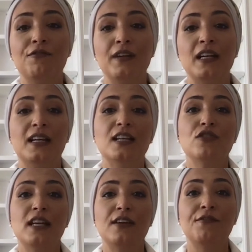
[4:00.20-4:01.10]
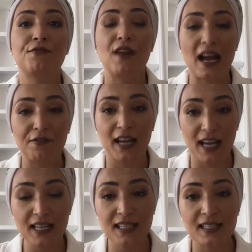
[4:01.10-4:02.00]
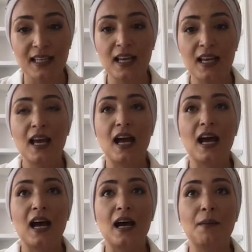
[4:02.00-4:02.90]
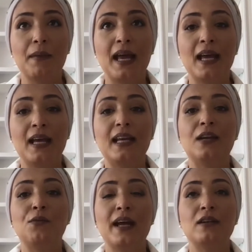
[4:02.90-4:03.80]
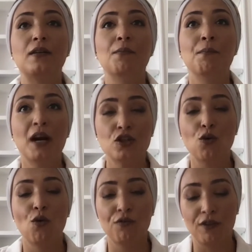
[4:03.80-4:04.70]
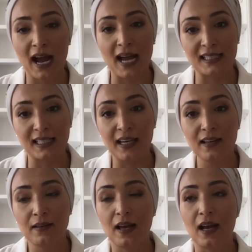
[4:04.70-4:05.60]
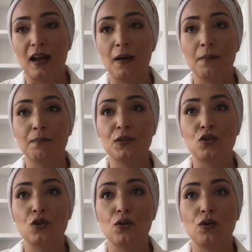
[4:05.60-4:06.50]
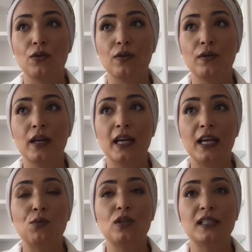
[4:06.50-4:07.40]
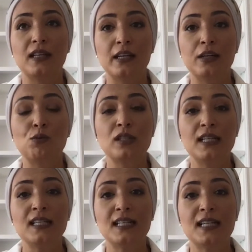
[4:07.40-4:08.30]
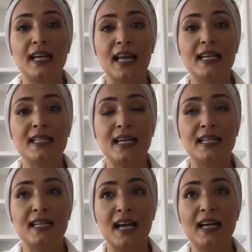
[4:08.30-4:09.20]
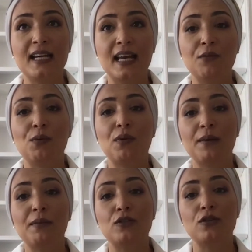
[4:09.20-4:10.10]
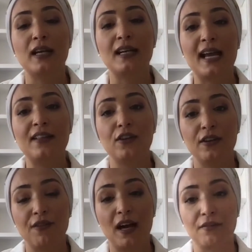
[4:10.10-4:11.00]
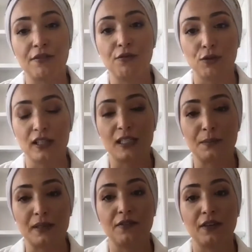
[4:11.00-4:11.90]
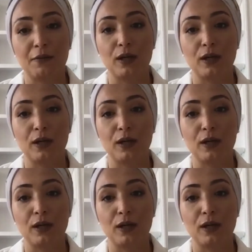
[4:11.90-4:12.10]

literally 5 days. And it went much over asking. So it was listed at $889, and we were able to get $935 for this specific one.